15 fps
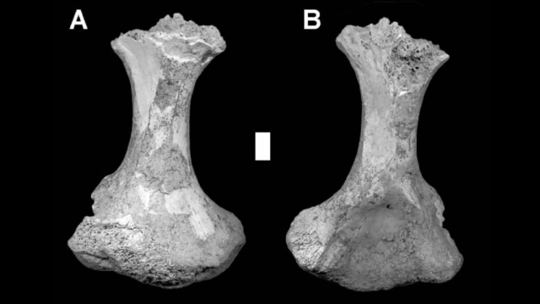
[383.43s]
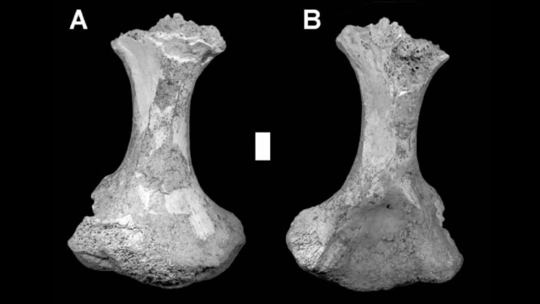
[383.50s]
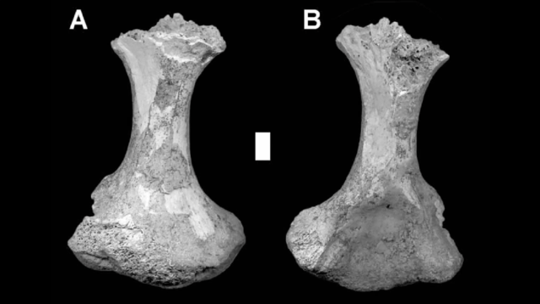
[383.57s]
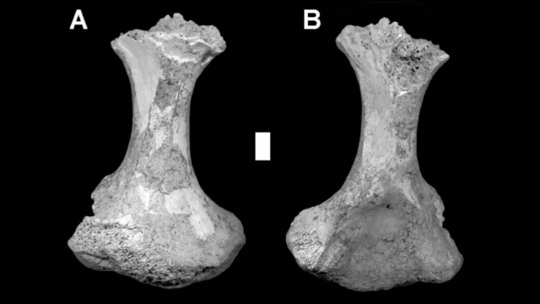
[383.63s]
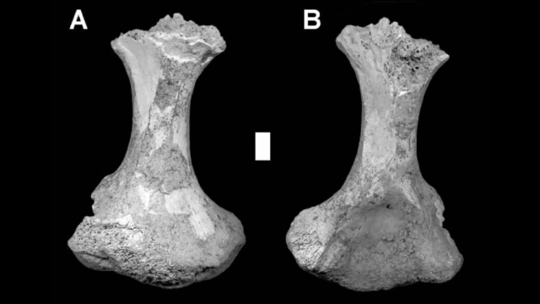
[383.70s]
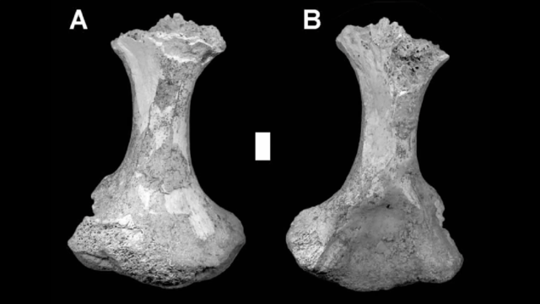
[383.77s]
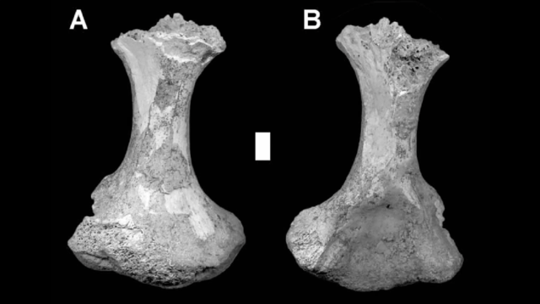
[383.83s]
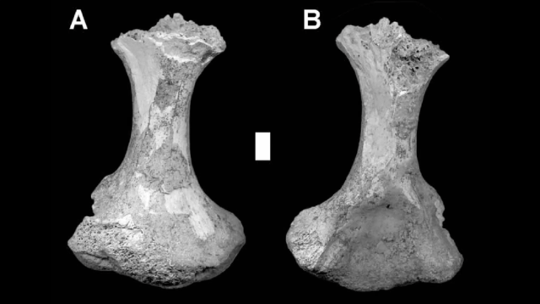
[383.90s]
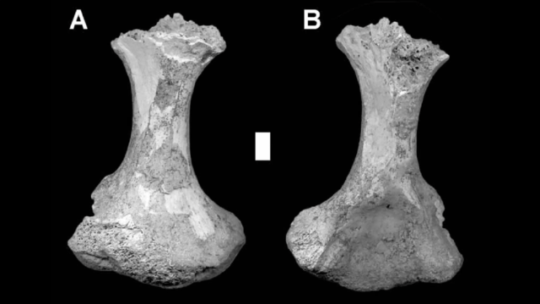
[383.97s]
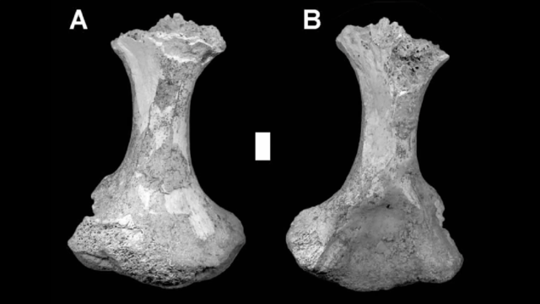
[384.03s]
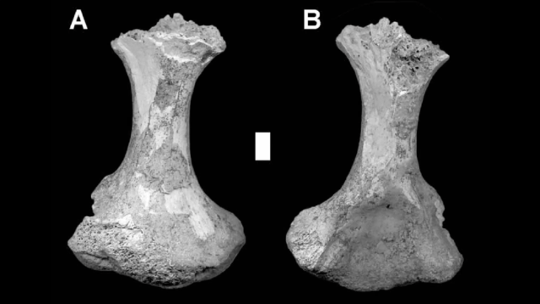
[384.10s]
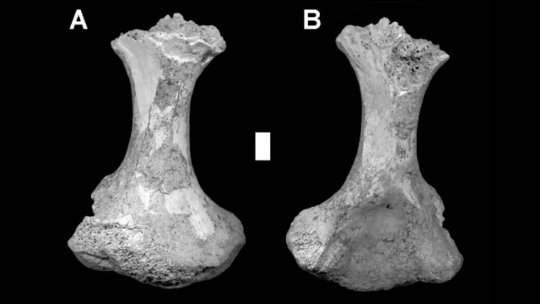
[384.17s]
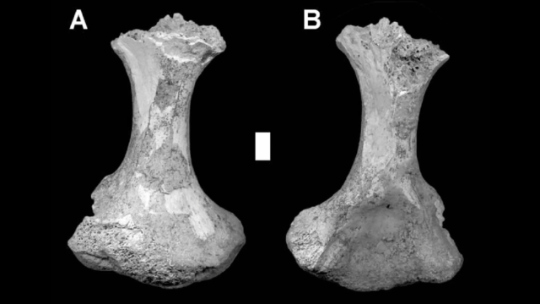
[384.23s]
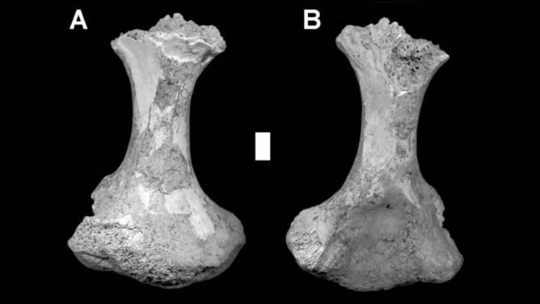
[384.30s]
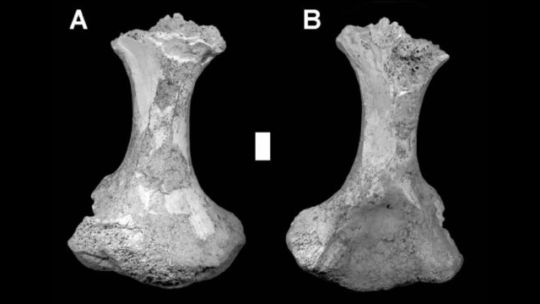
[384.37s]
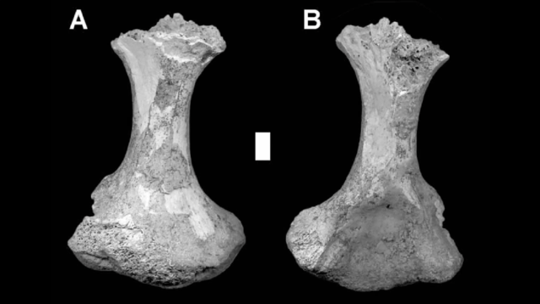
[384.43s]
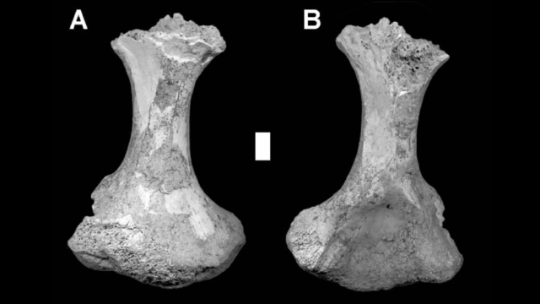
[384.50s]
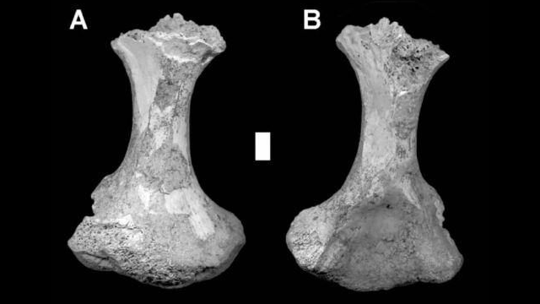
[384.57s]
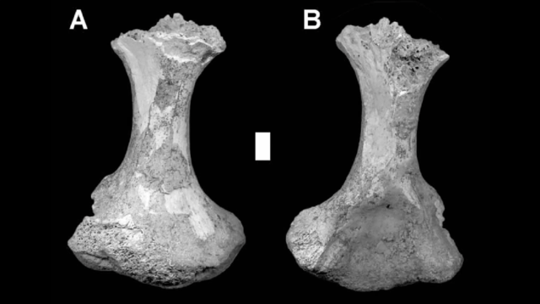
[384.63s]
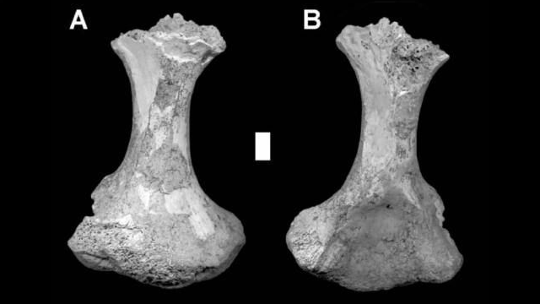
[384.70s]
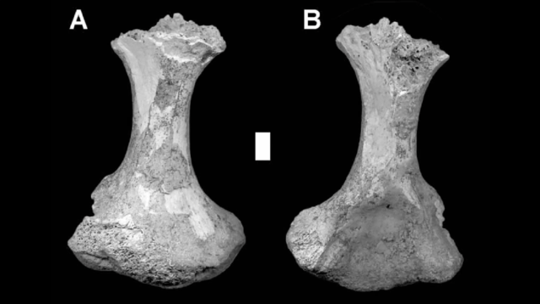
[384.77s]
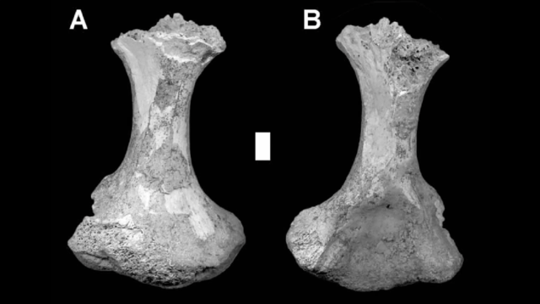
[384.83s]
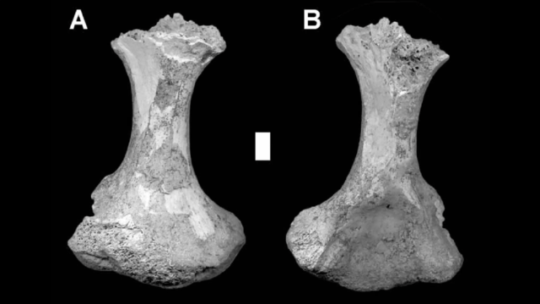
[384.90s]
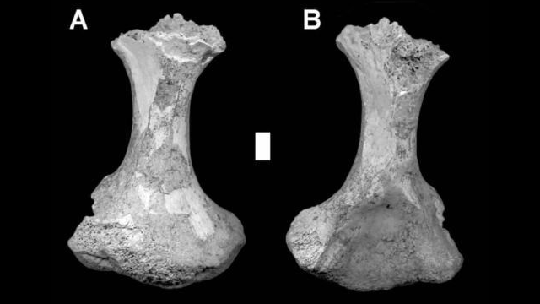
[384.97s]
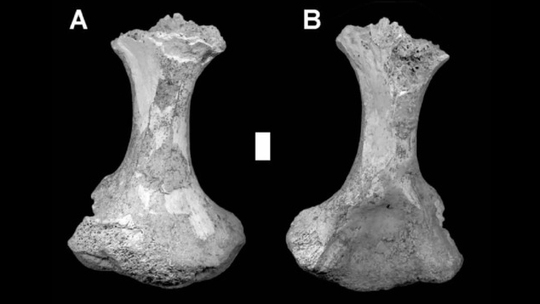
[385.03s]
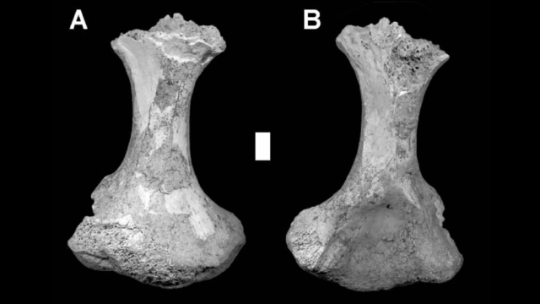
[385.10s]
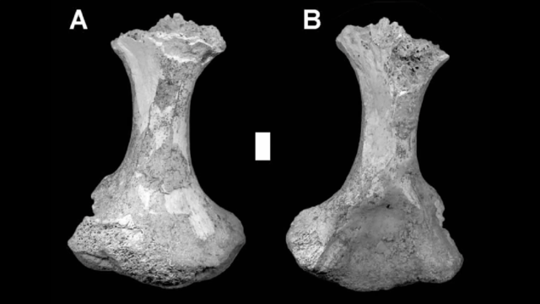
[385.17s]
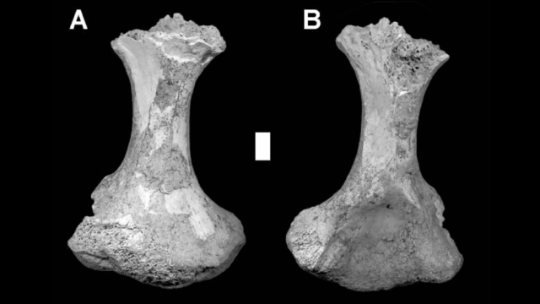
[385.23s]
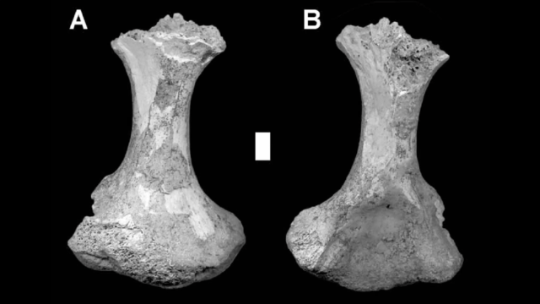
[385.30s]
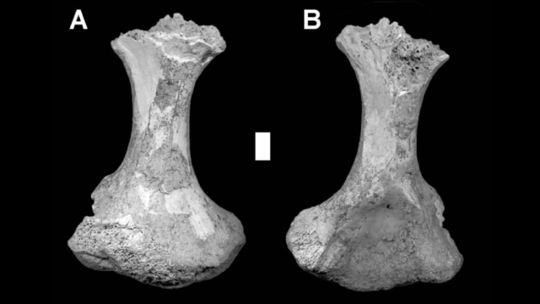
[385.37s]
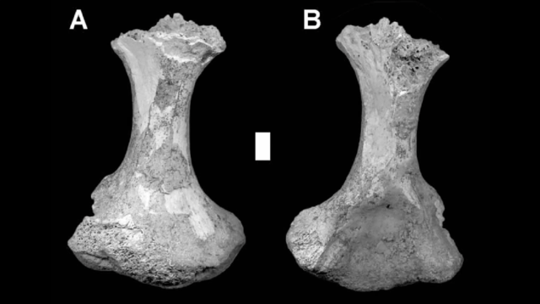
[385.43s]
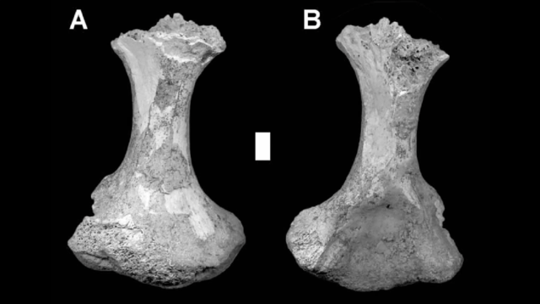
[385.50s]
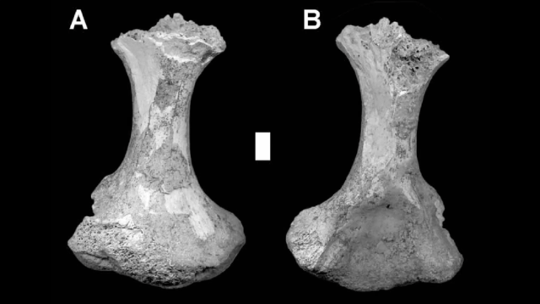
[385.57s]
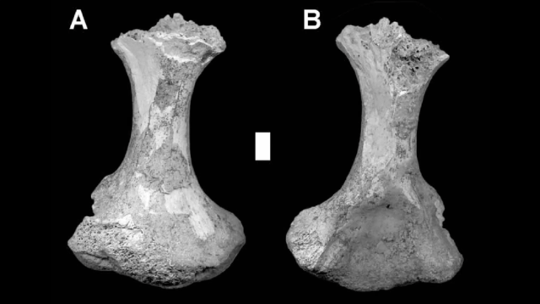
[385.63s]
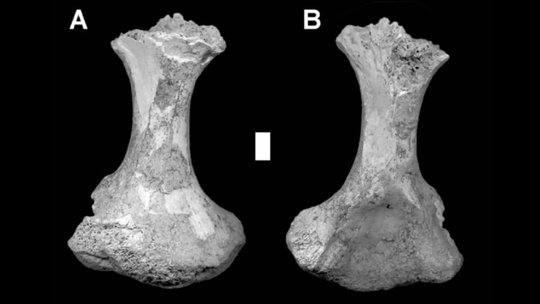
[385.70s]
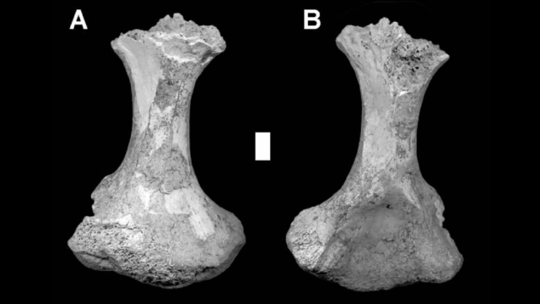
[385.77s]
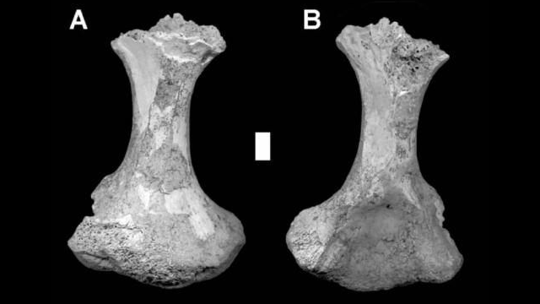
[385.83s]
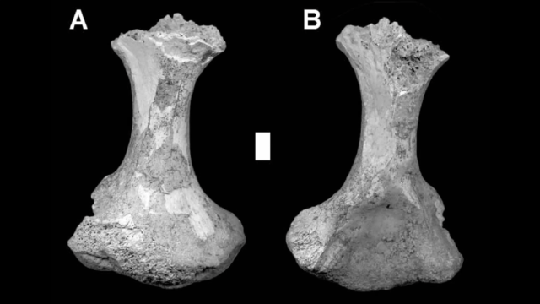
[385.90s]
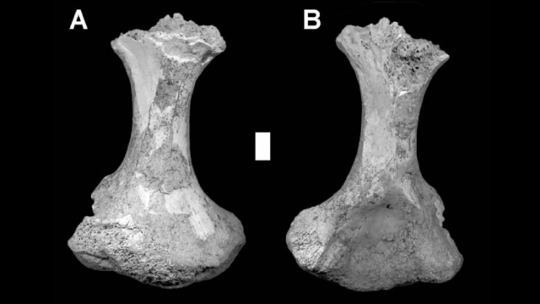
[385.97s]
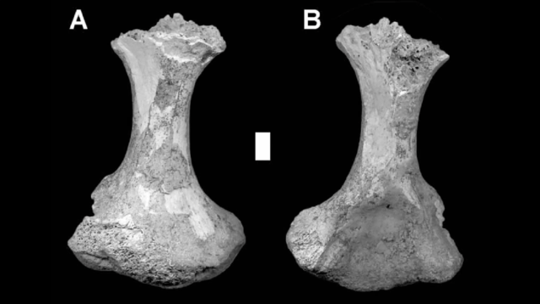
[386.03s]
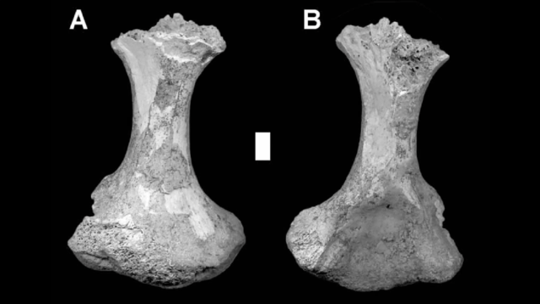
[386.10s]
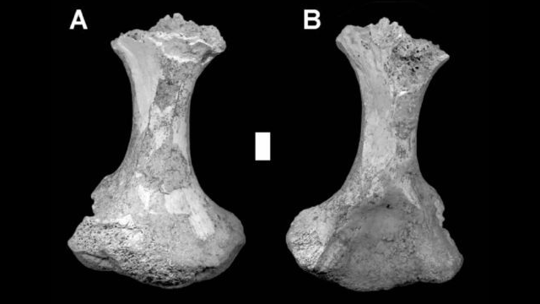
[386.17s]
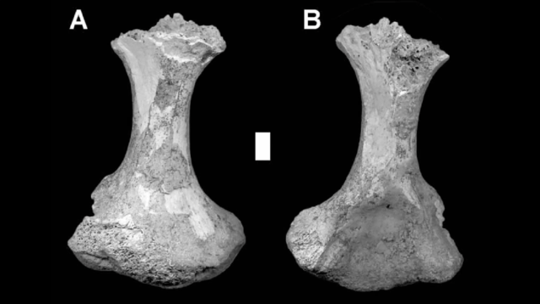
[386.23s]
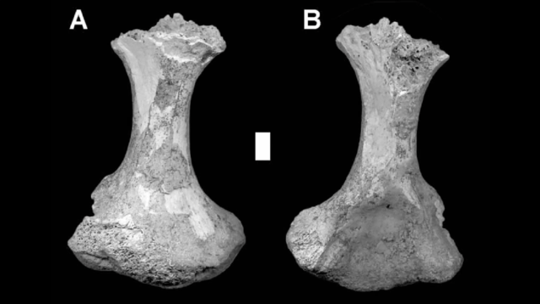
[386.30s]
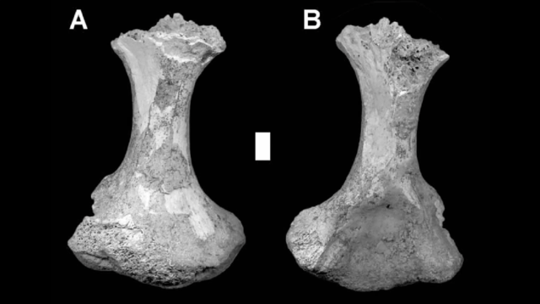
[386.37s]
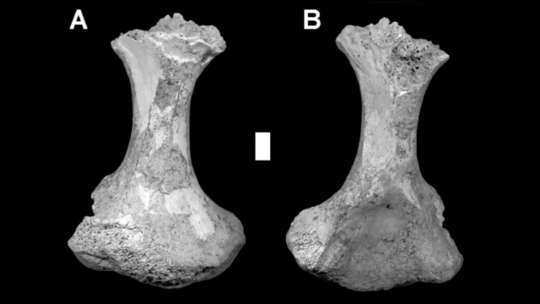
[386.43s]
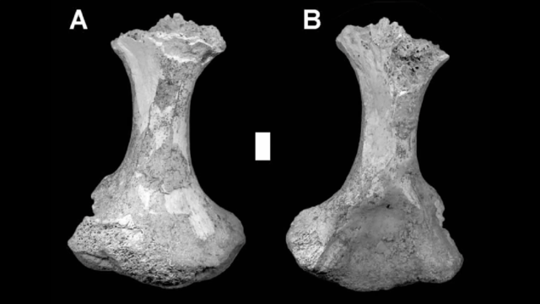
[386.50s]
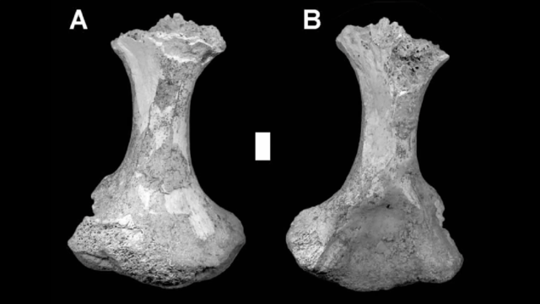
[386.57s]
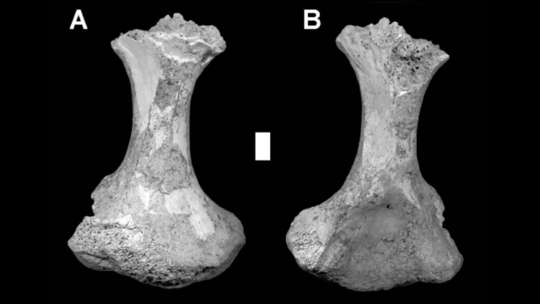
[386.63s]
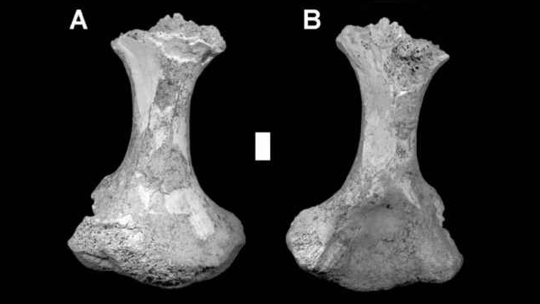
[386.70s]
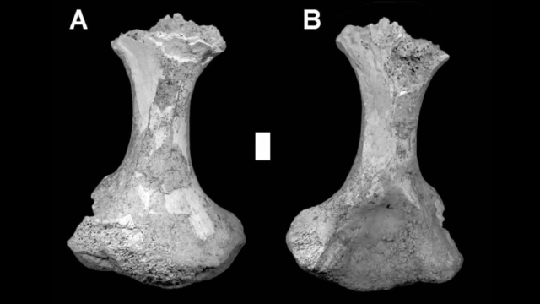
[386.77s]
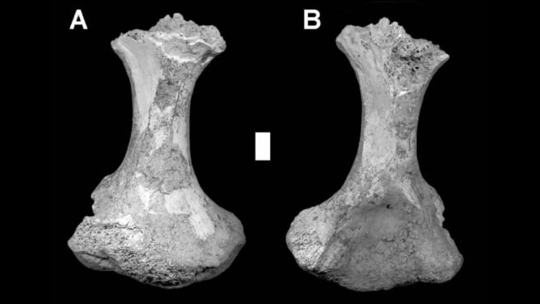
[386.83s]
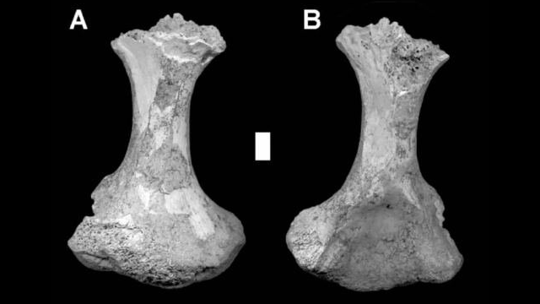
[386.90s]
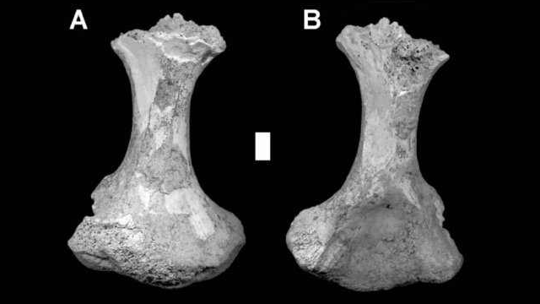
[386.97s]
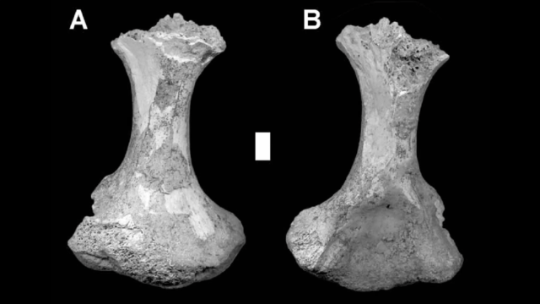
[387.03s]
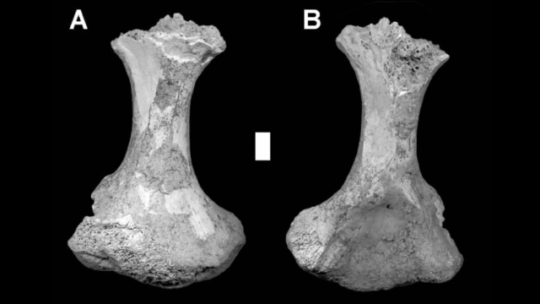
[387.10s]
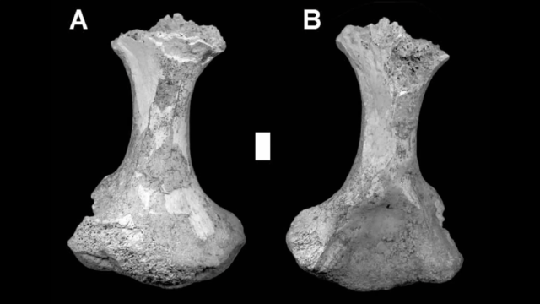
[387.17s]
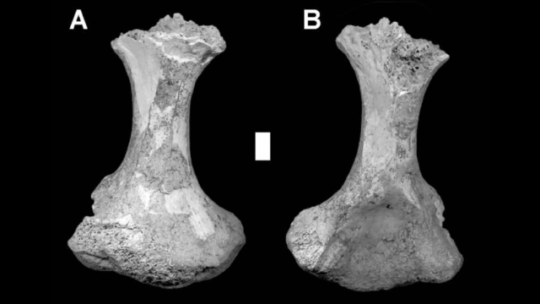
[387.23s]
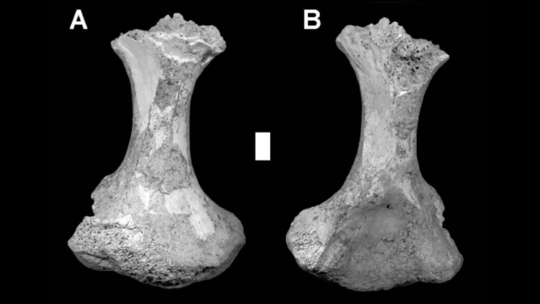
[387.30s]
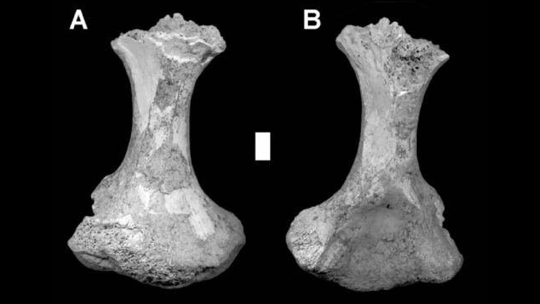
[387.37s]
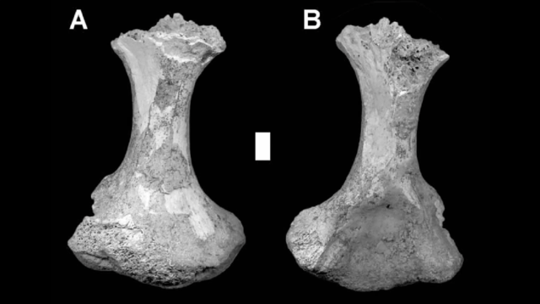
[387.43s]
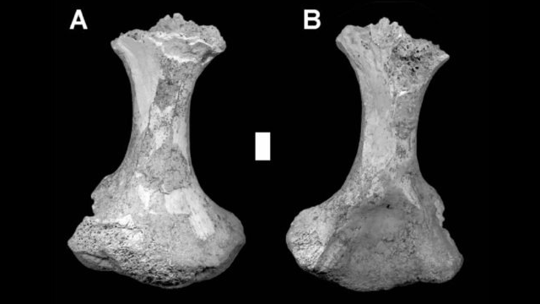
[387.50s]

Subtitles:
(no speaker visible)